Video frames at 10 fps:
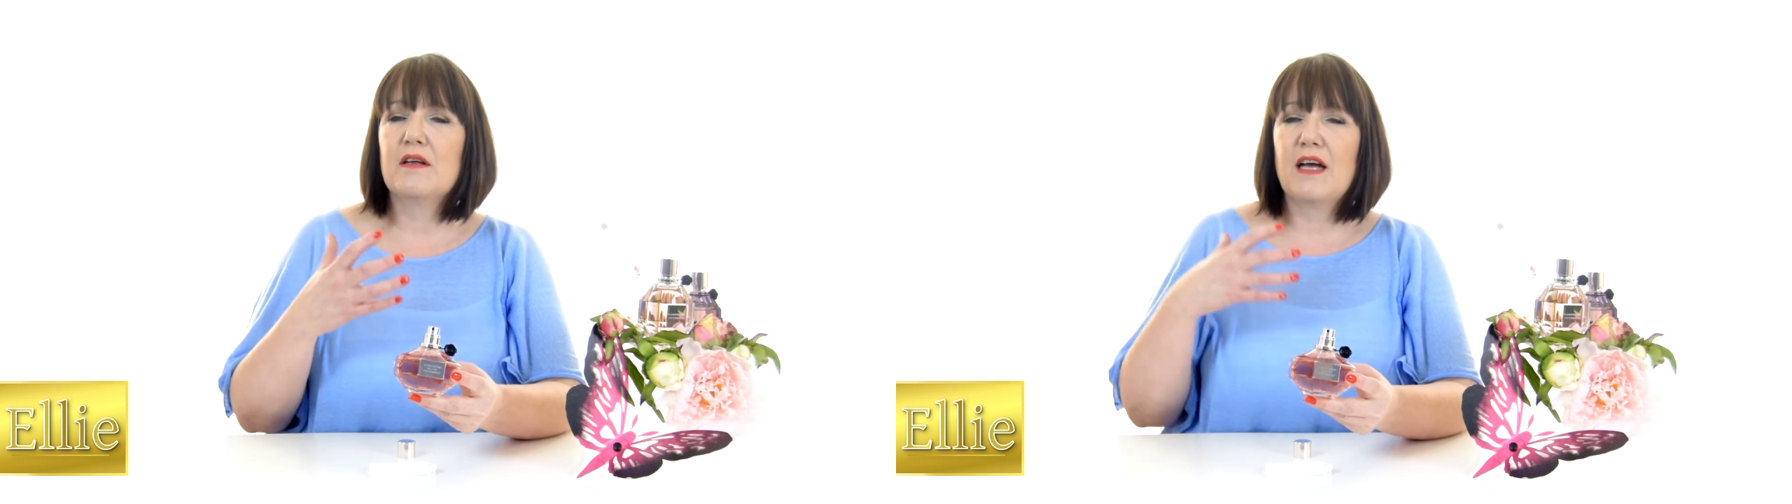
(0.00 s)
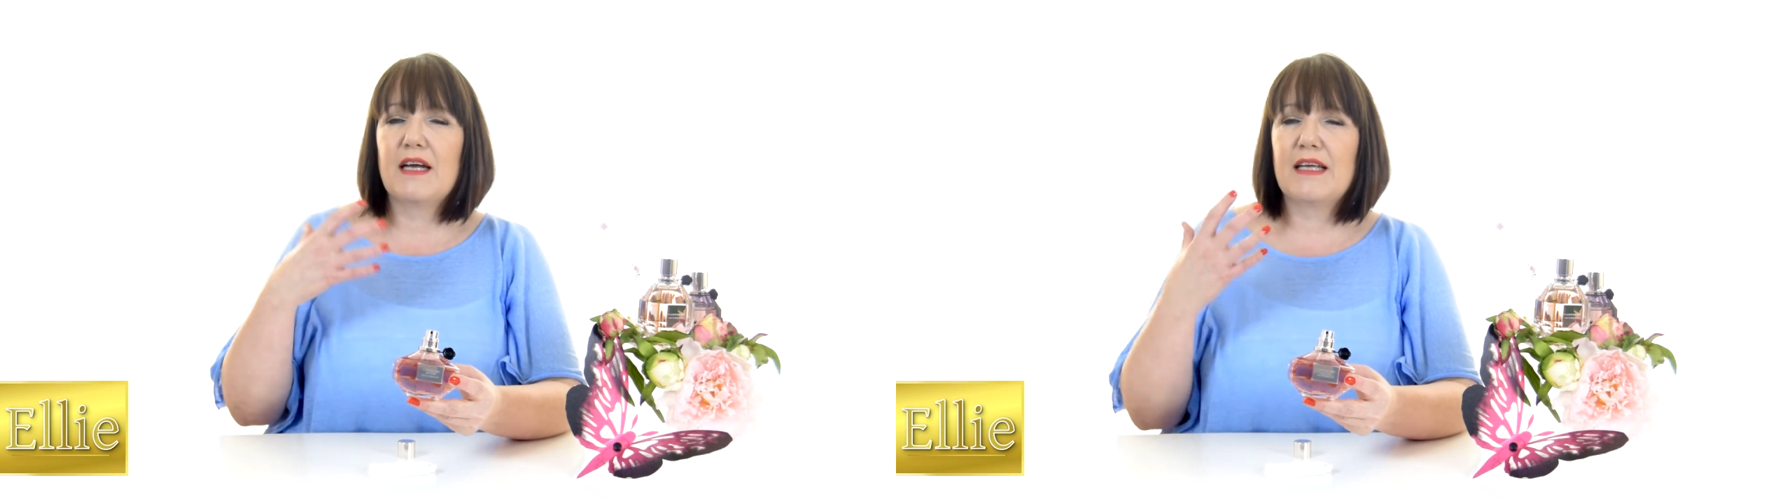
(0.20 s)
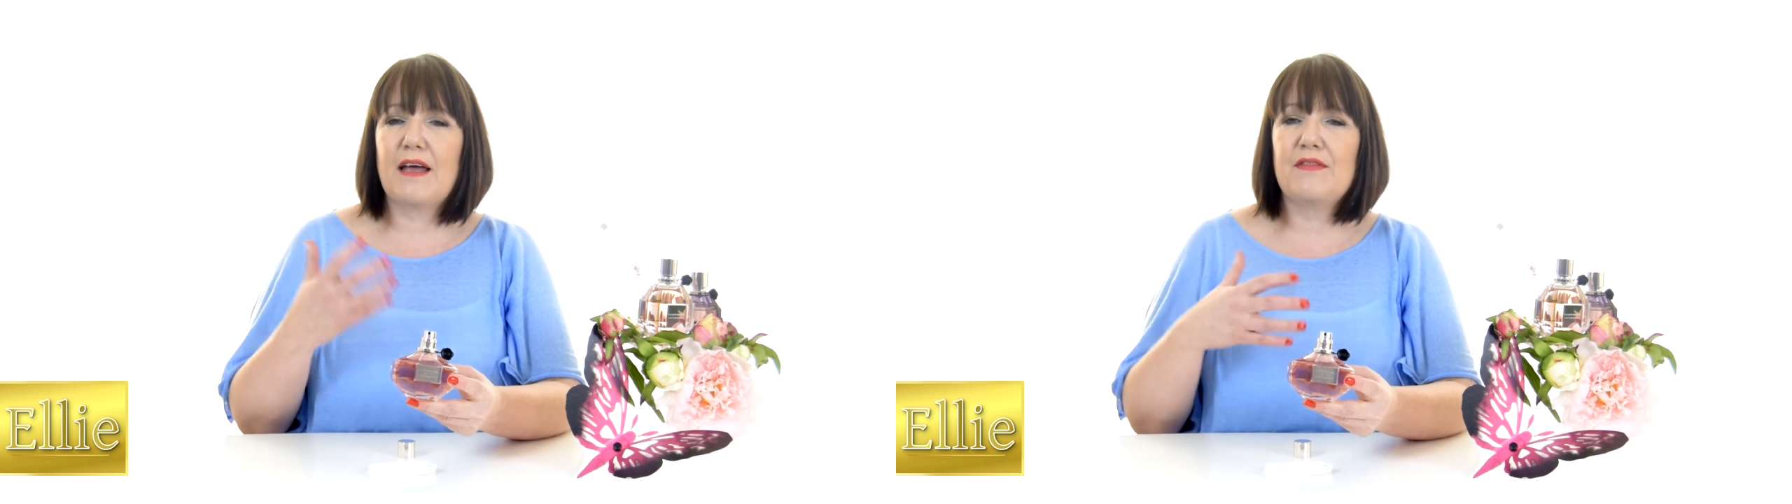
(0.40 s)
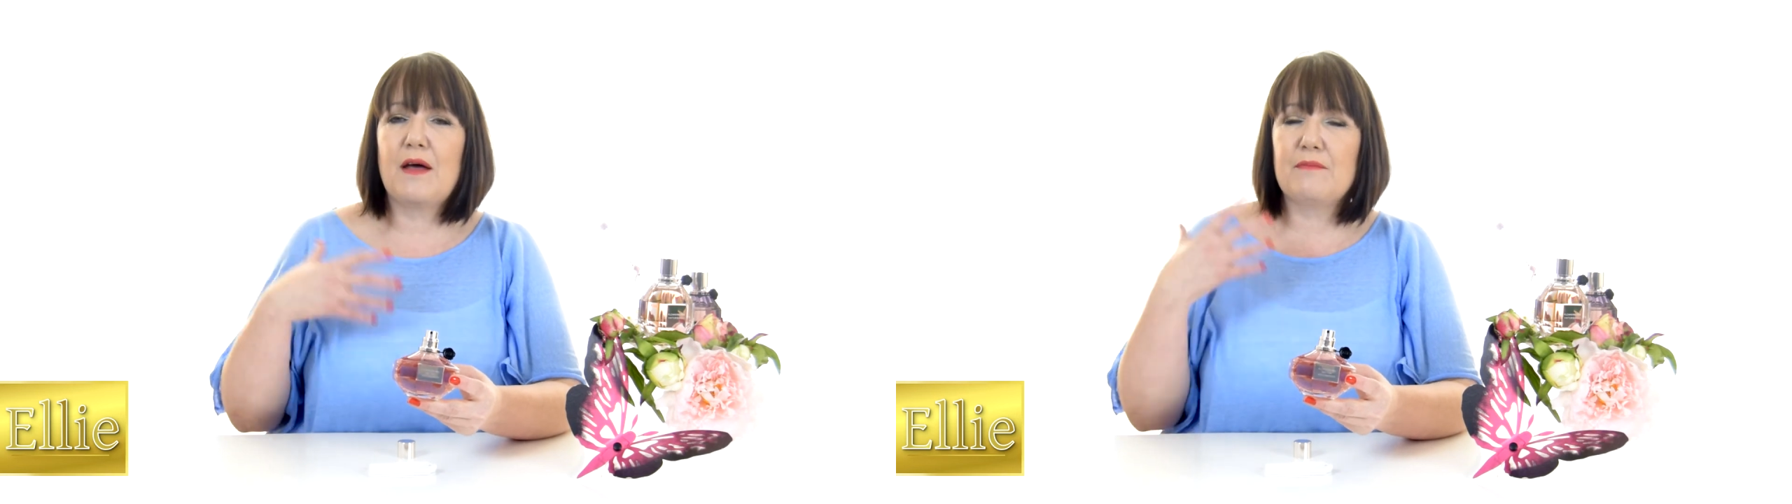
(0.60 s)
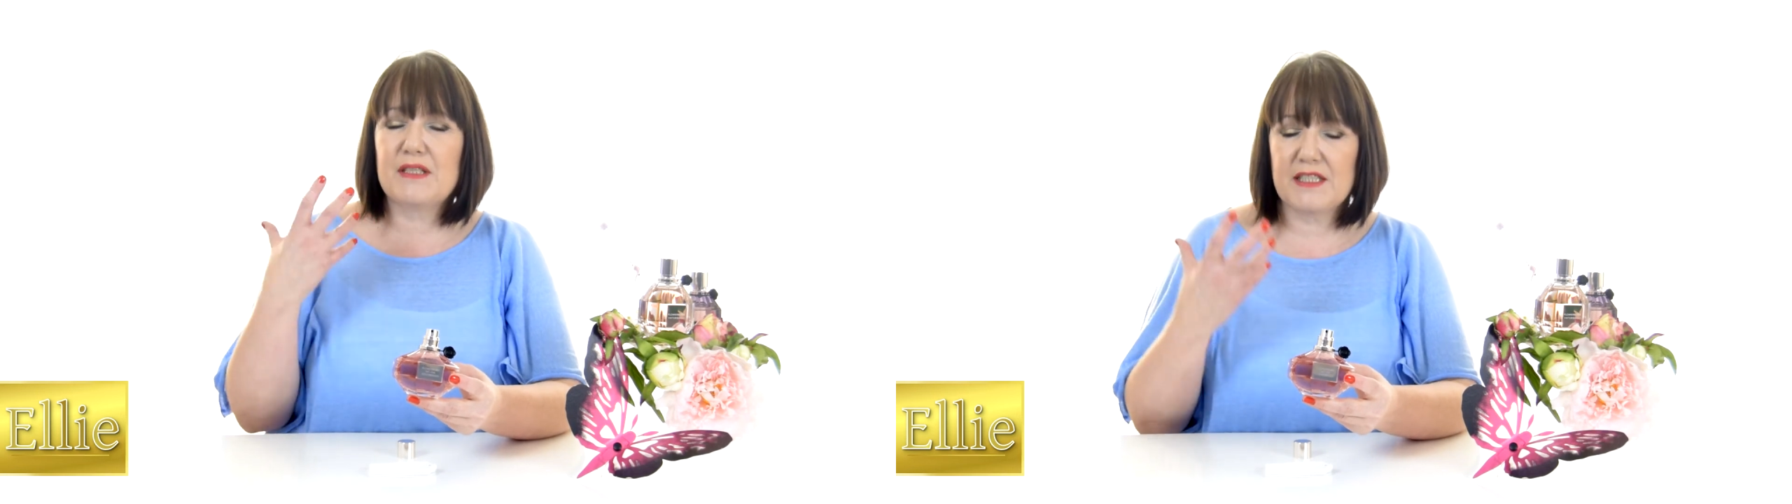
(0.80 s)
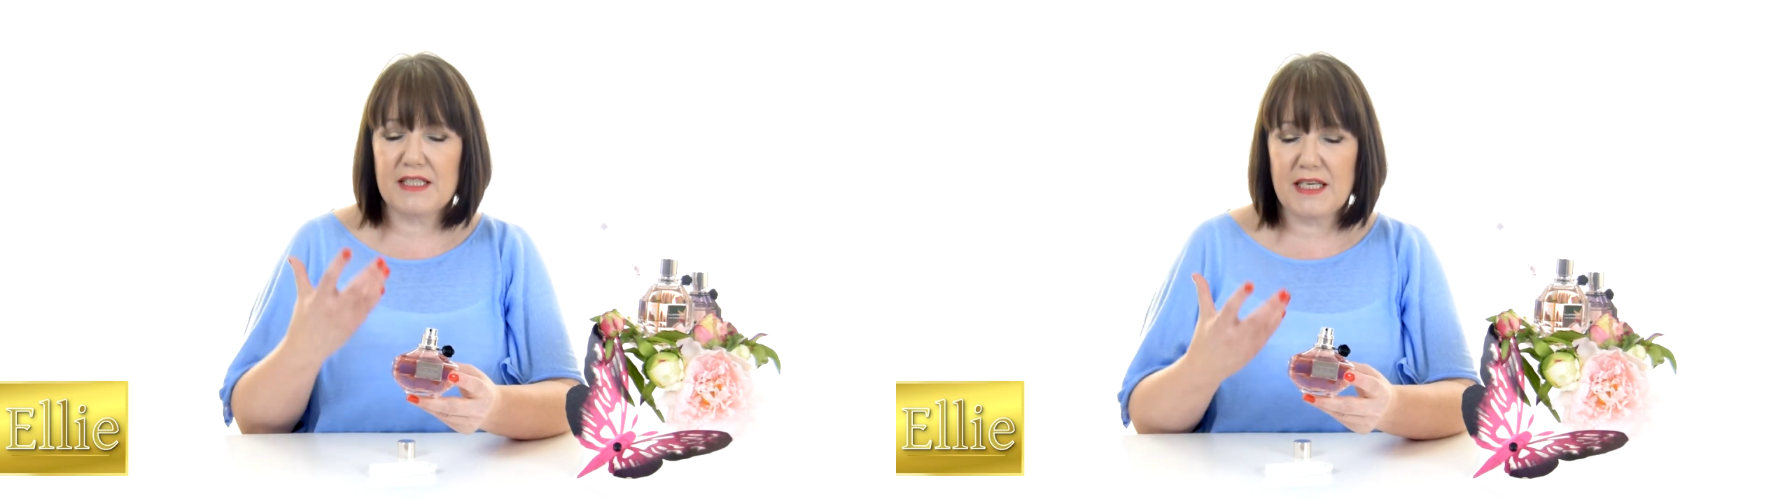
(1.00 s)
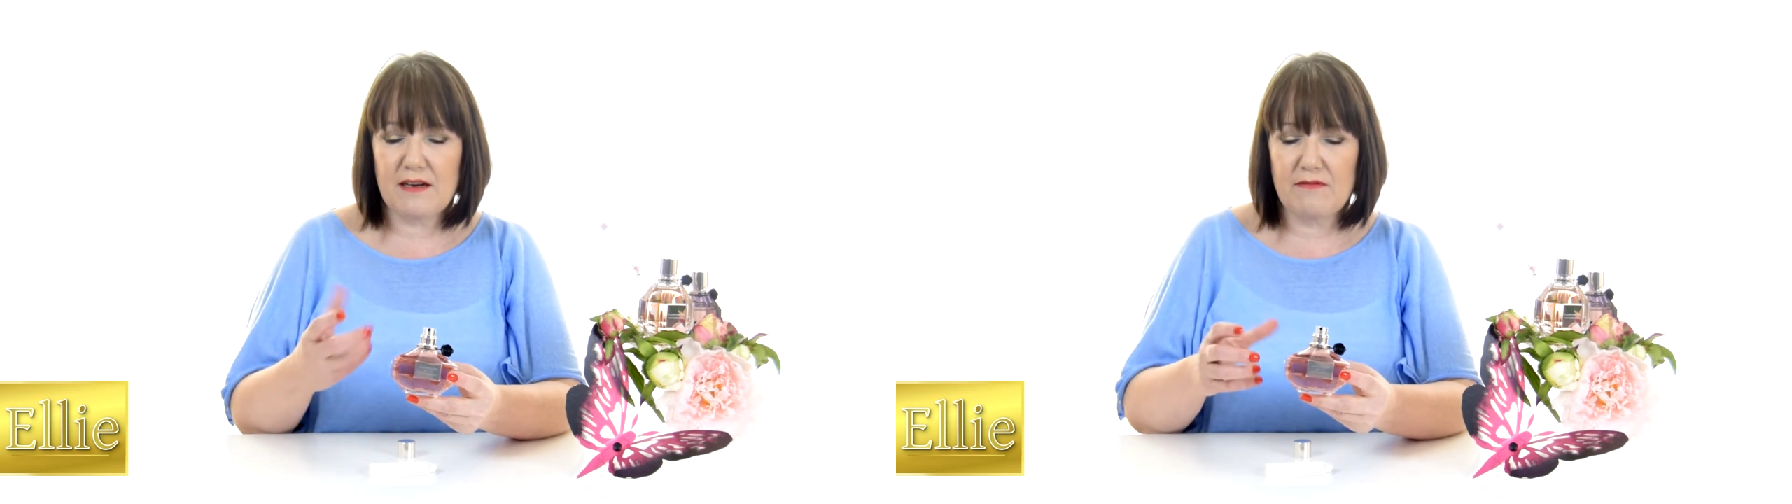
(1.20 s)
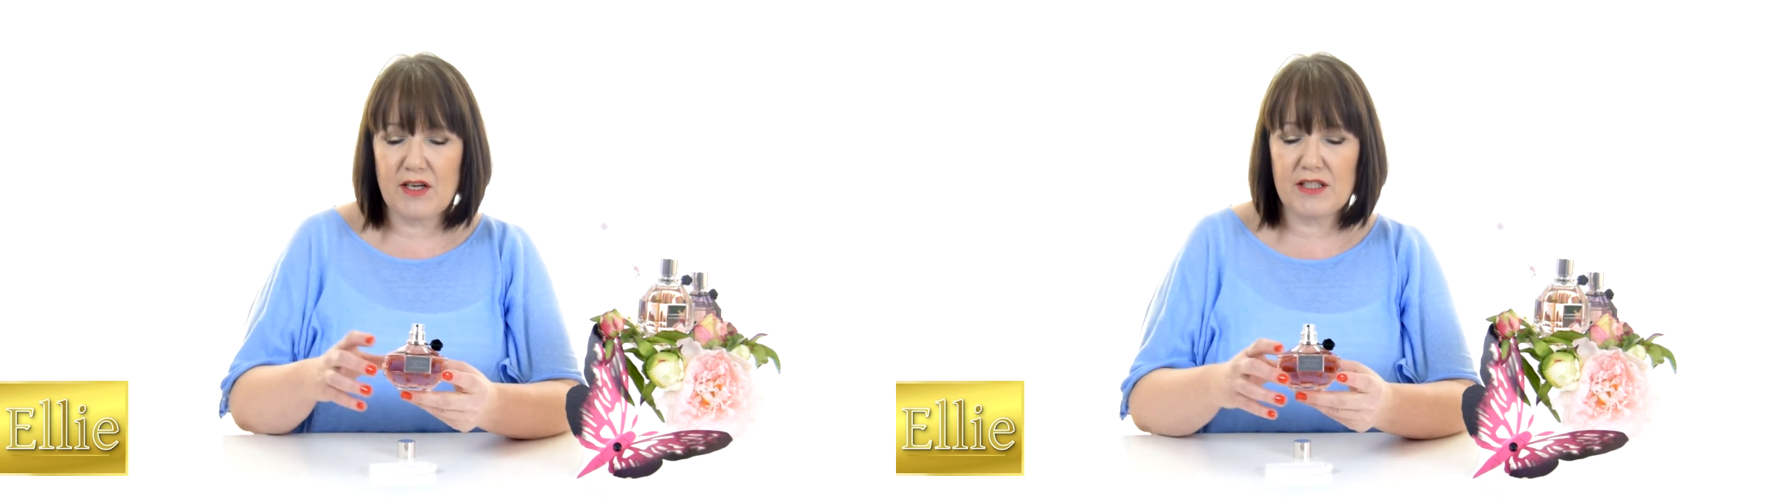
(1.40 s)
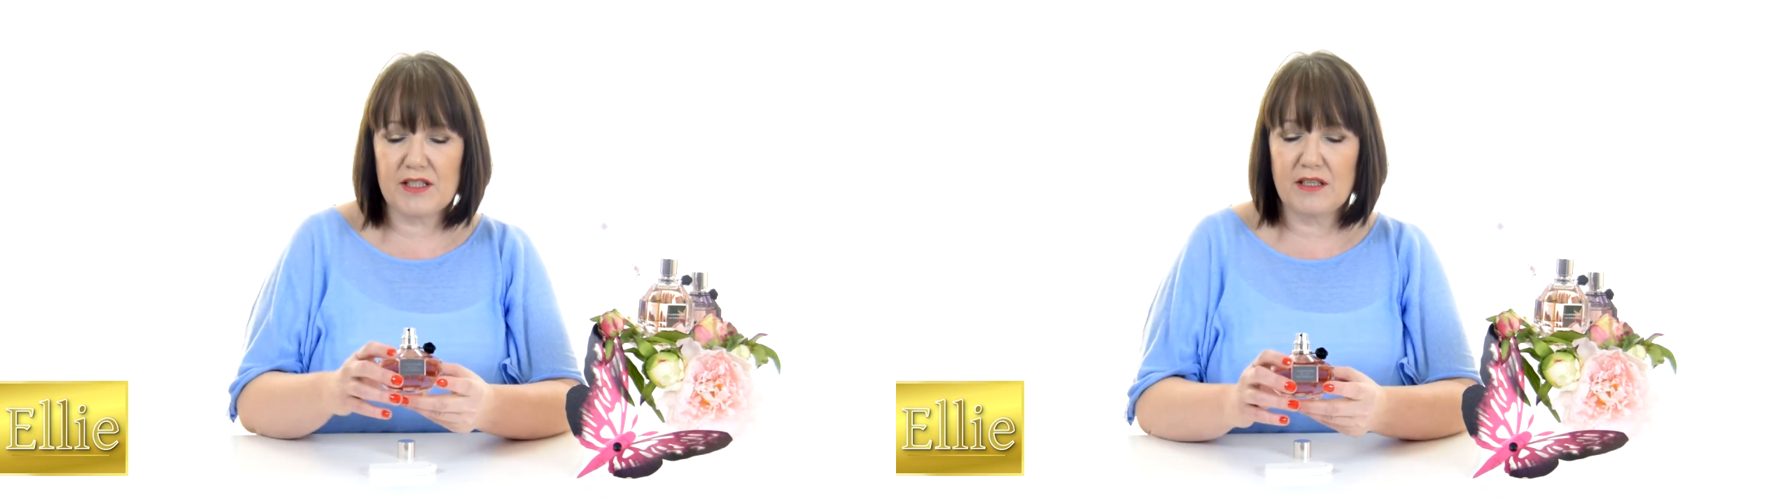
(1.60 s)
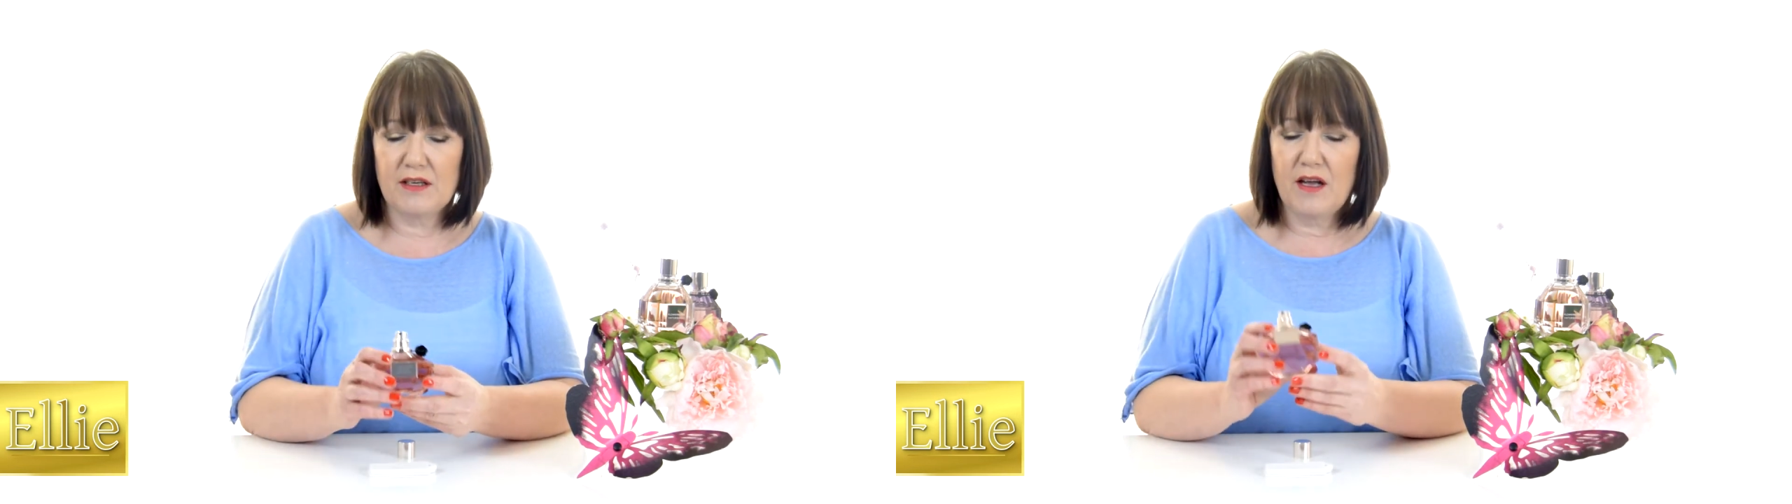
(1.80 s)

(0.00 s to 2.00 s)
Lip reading: again, that mysterious